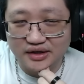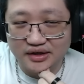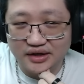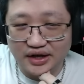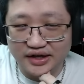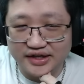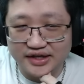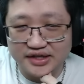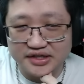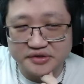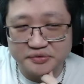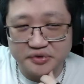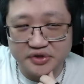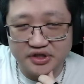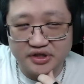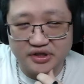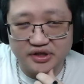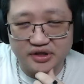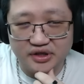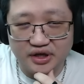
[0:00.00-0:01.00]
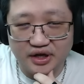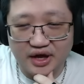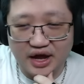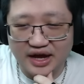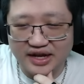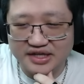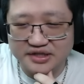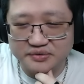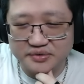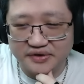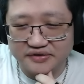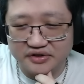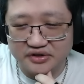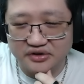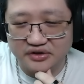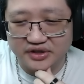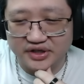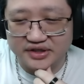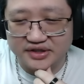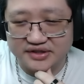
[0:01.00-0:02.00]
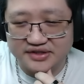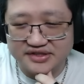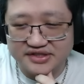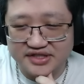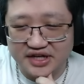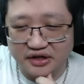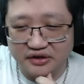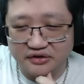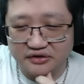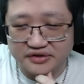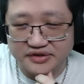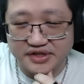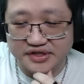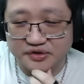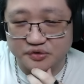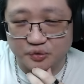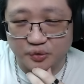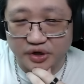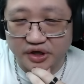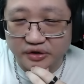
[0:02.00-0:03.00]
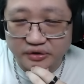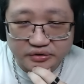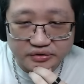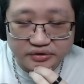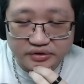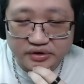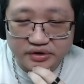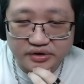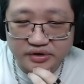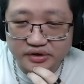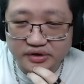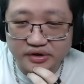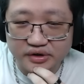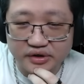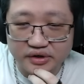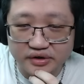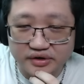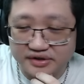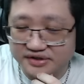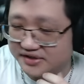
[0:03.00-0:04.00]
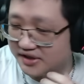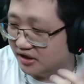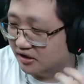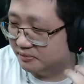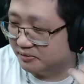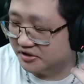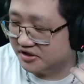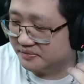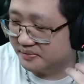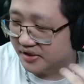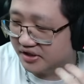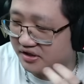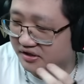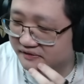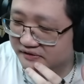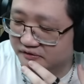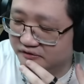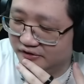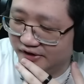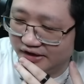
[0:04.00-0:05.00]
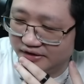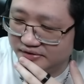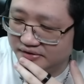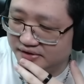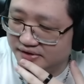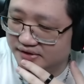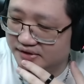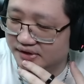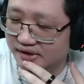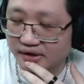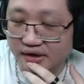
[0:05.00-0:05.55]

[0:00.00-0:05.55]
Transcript: I guess we I guess we have to look at the sellers as well, the seller perspective of crowns.